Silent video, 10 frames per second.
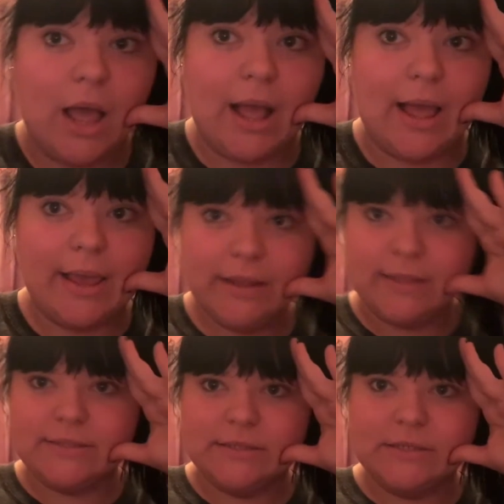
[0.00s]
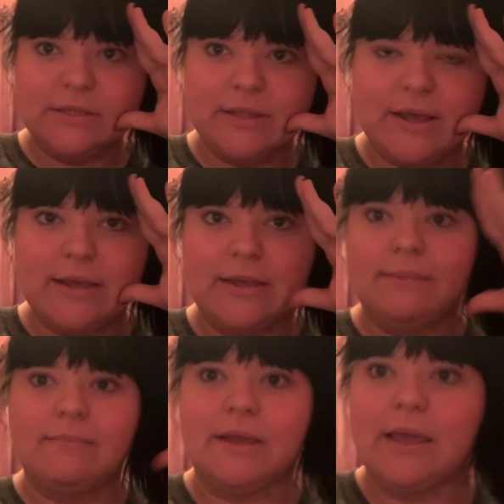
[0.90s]
I can listen to
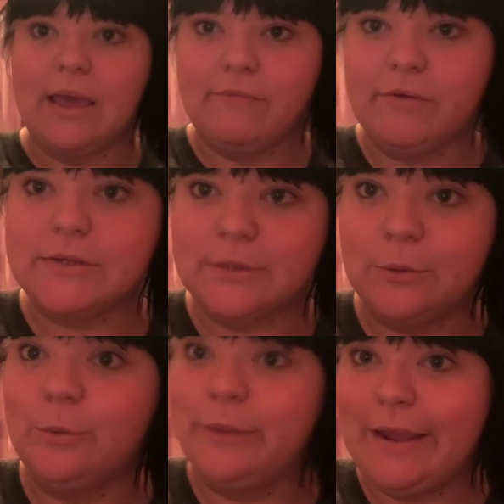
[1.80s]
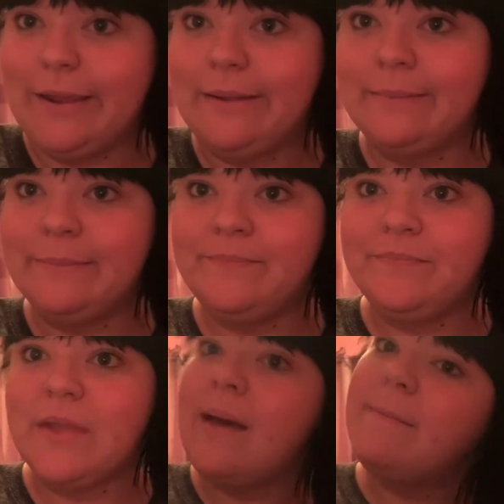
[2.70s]
him, like, every single day.
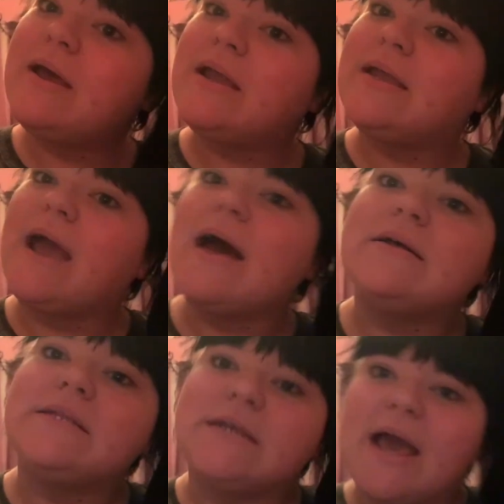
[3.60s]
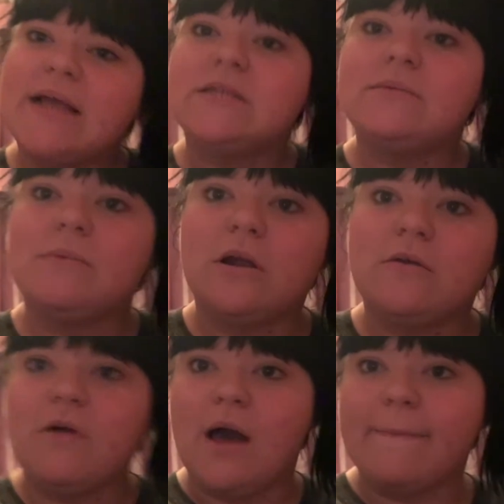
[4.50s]
But yeah, I'll see you guys tomorrow,
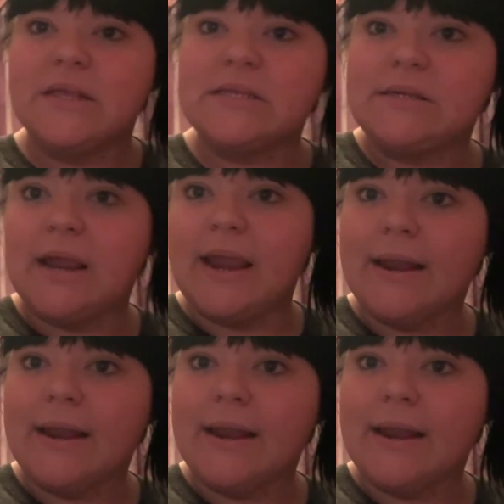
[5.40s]
Vlogmas Day